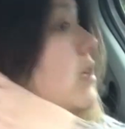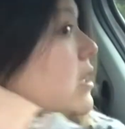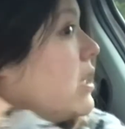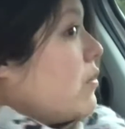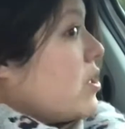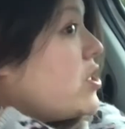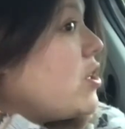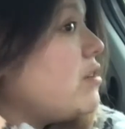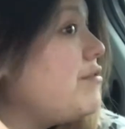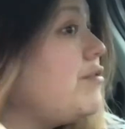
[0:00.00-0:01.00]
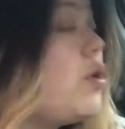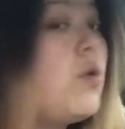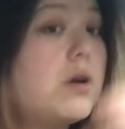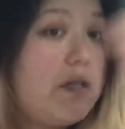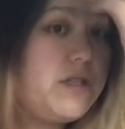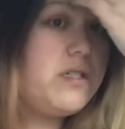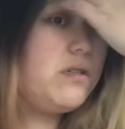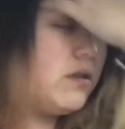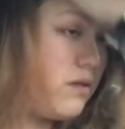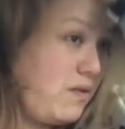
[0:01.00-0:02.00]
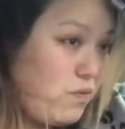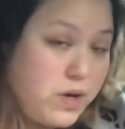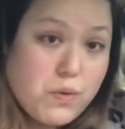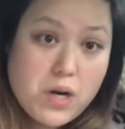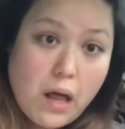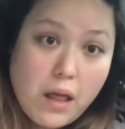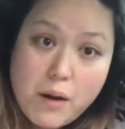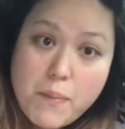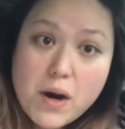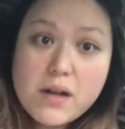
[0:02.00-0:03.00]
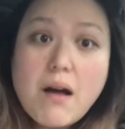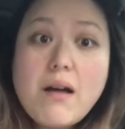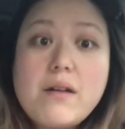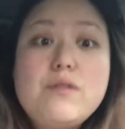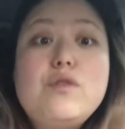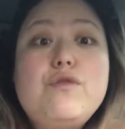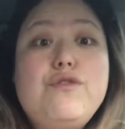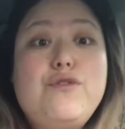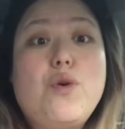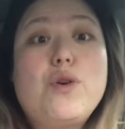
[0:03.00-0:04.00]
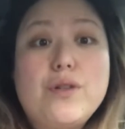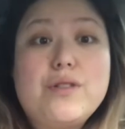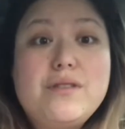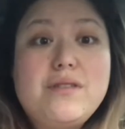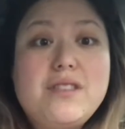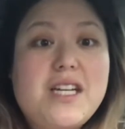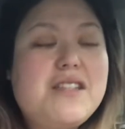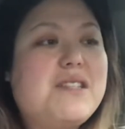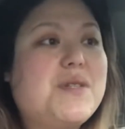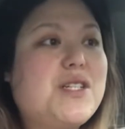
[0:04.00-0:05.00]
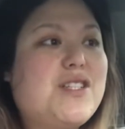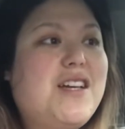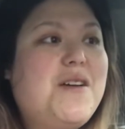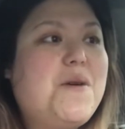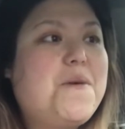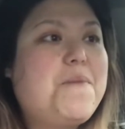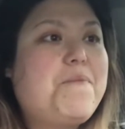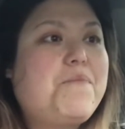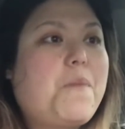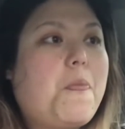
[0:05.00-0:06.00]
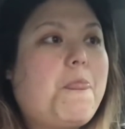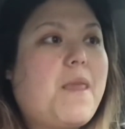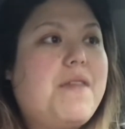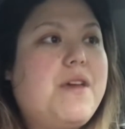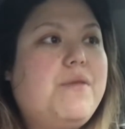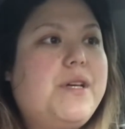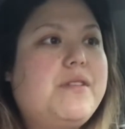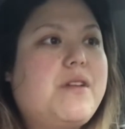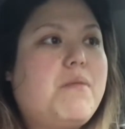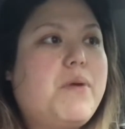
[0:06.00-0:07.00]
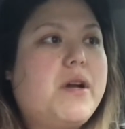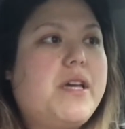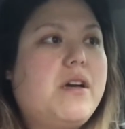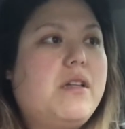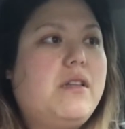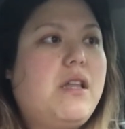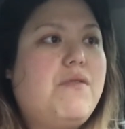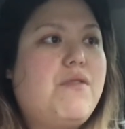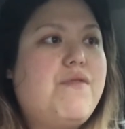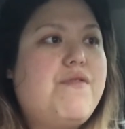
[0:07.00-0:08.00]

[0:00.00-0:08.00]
there were certain floors we were not allowed to park on for the customers. I think we could start parking on level